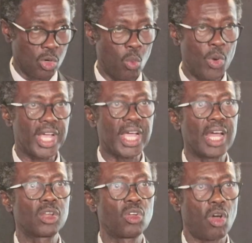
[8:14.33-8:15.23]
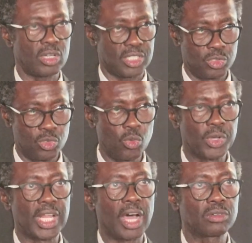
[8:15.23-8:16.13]
We cannot do
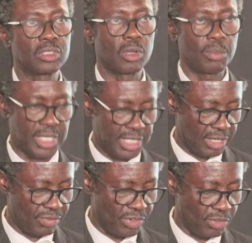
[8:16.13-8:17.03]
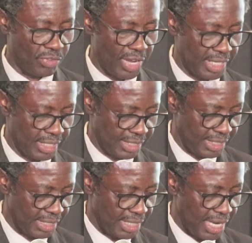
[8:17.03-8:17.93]
without domestic funding,
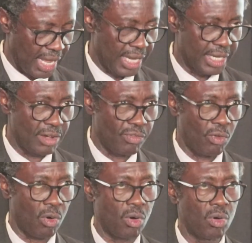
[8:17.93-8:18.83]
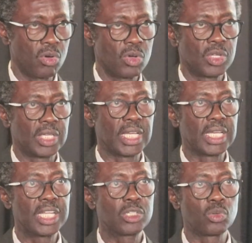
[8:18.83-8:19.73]
and therefore they
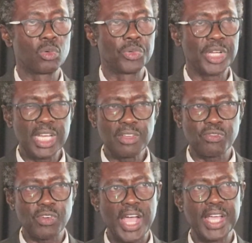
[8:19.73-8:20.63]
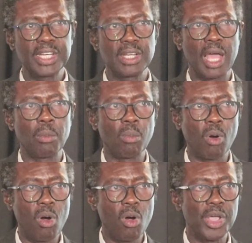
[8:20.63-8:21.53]
need to really find a
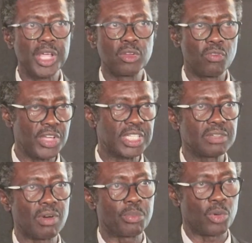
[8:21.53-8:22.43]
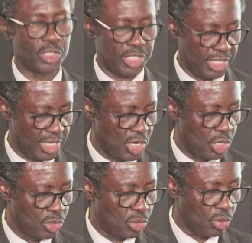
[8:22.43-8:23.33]
more innovative approach
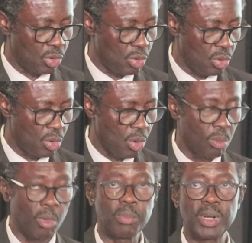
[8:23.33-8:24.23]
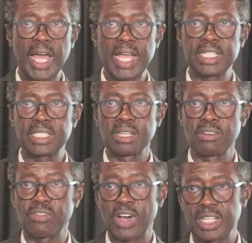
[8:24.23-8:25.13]
to mobilize
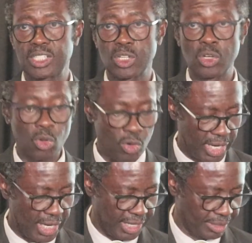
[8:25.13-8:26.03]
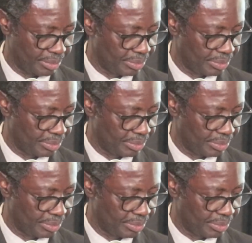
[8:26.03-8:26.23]
funds locally.